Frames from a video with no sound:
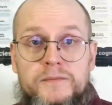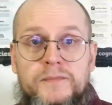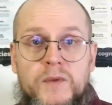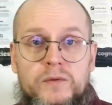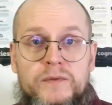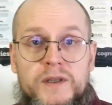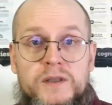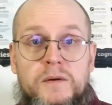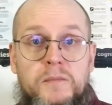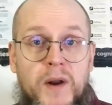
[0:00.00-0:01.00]
on this
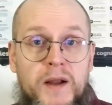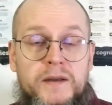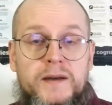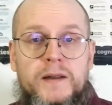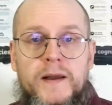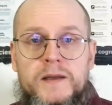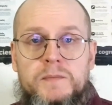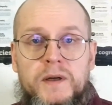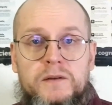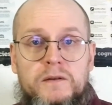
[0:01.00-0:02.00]
practical
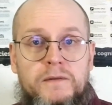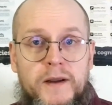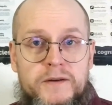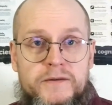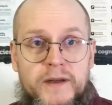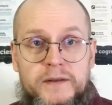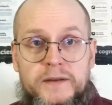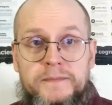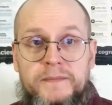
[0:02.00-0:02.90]
aspect of rationality